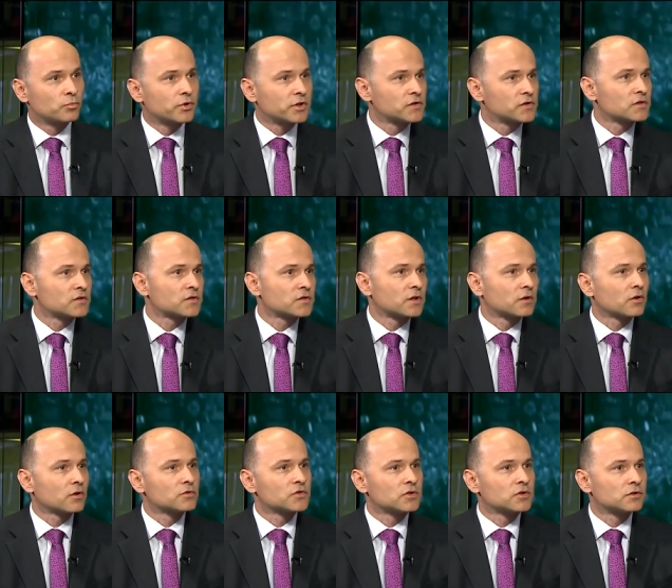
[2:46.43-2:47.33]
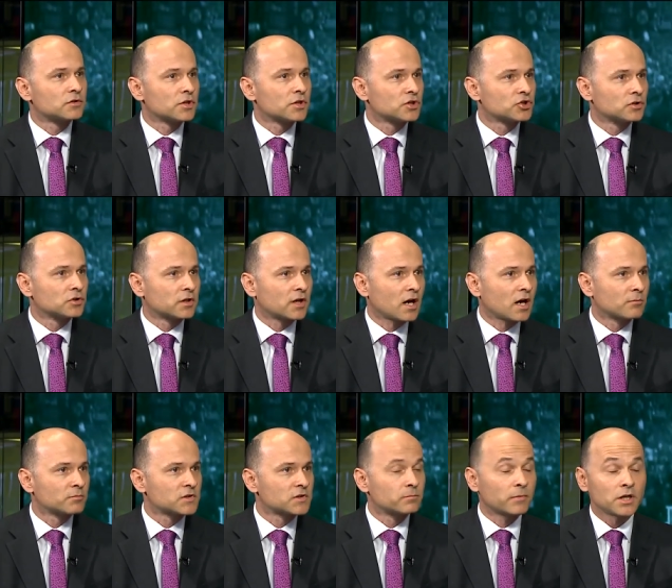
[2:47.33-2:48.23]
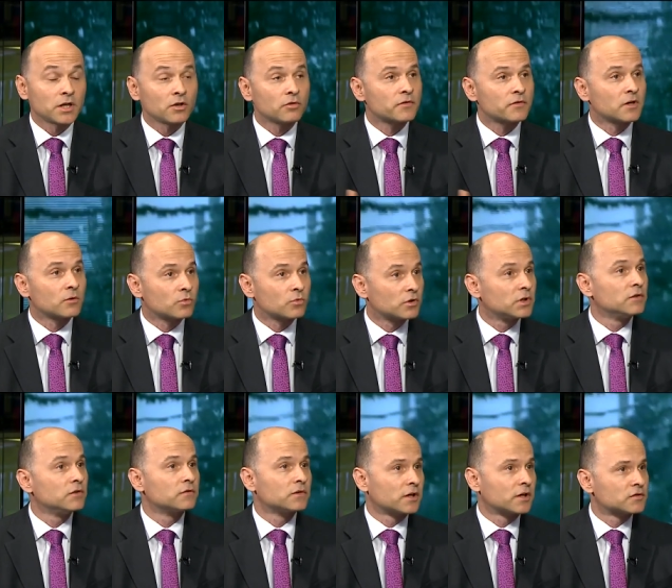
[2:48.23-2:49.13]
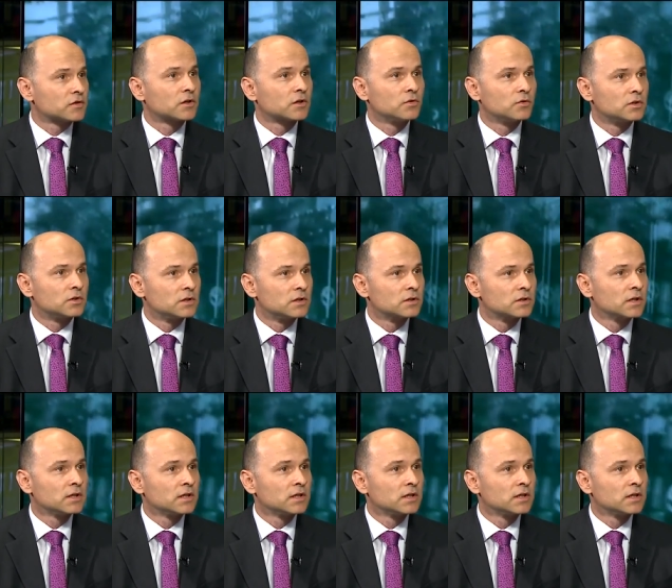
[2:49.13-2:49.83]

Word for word: to prisons and concentration camps. Many of them were even executed.